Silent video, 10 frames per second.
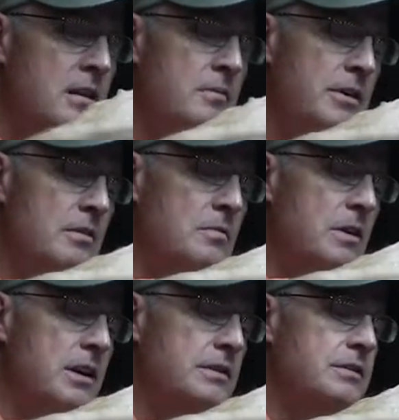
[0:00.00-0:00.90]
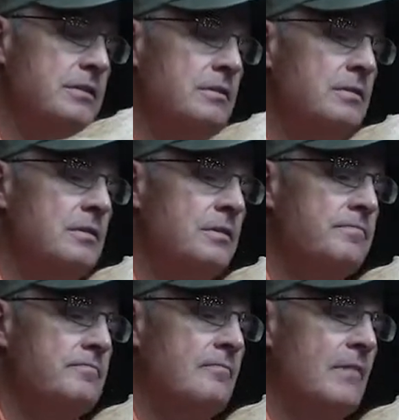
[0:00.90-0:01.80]
We don't want it to
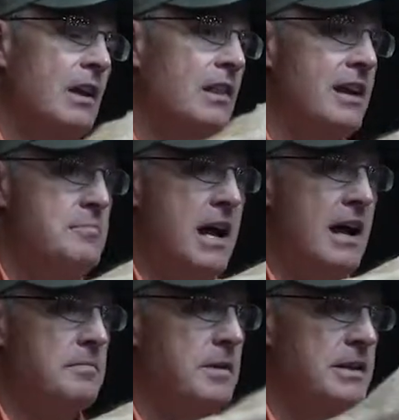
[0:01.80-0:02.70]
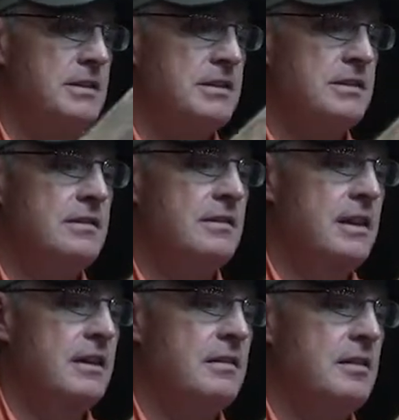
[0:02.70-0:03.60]
lay back because
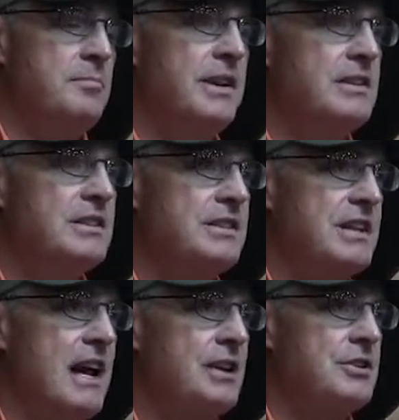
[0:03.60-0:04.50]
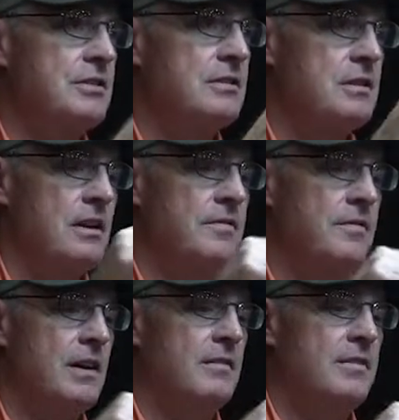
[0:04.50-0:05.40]
then it impedes this action
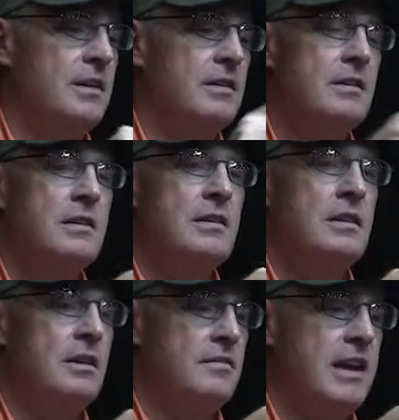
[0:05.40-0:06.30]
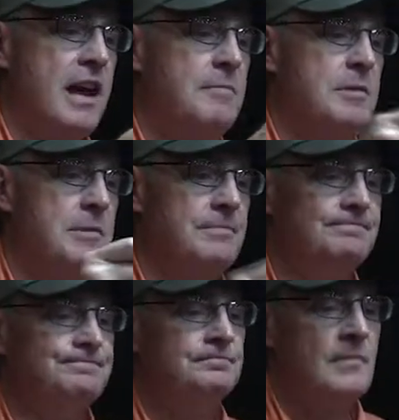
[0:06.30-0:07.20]
of the abdomen.
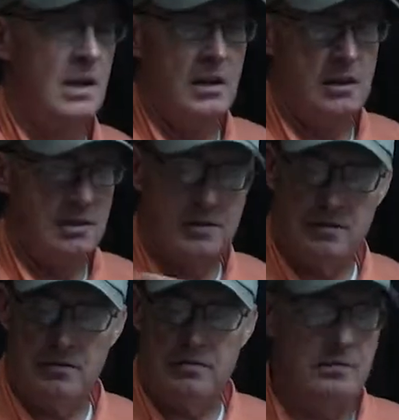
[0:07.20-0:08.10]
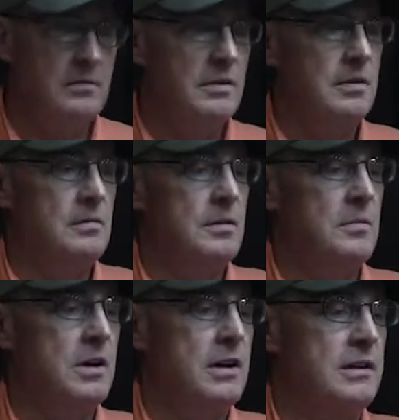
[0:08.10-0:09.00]
So we
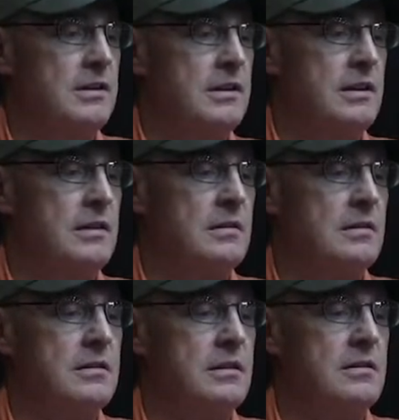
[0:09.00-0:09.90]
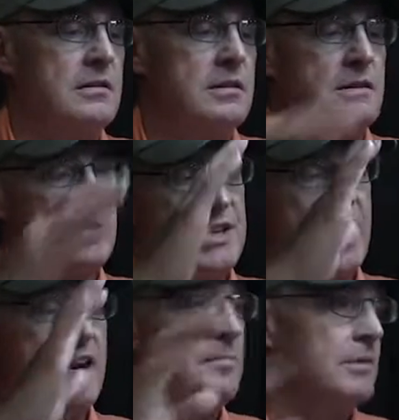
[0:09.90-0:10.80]
want it to
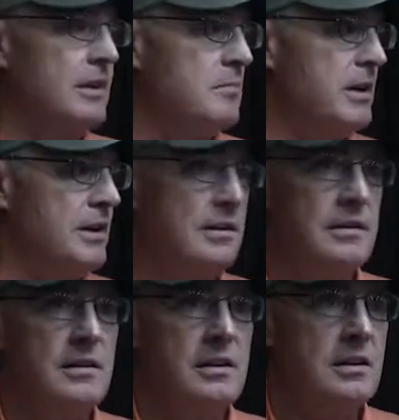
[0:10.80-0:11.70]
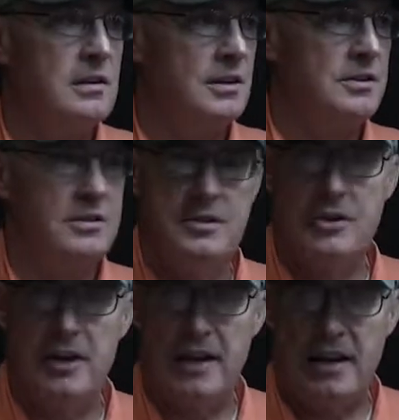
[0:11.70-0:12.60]
stand up a little bit, and I'll
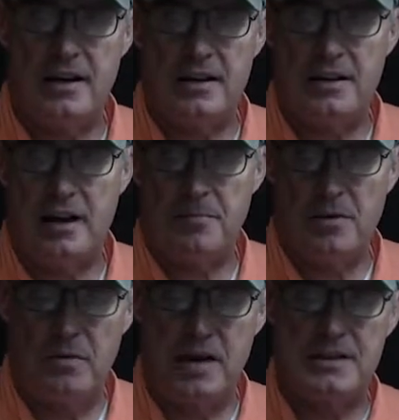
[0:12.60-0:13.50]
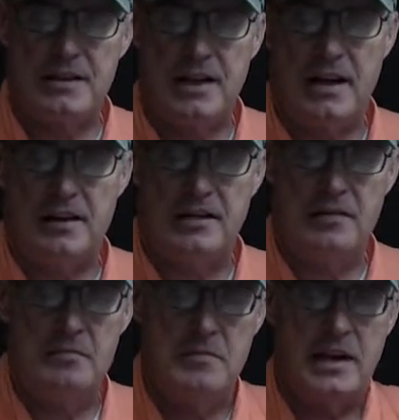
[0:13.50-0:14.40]
show you that in a couple of ways that I
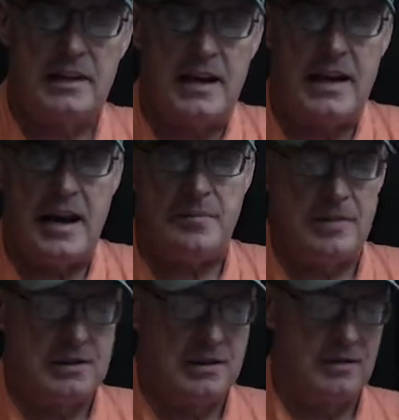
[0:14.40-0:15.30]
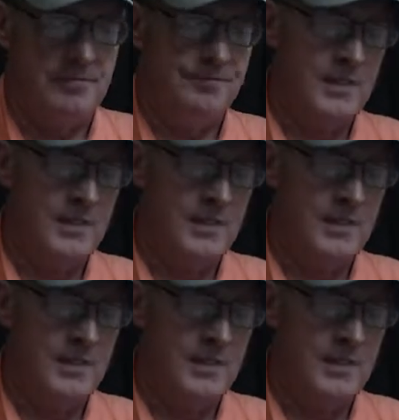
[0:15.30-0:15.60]
make that happen. So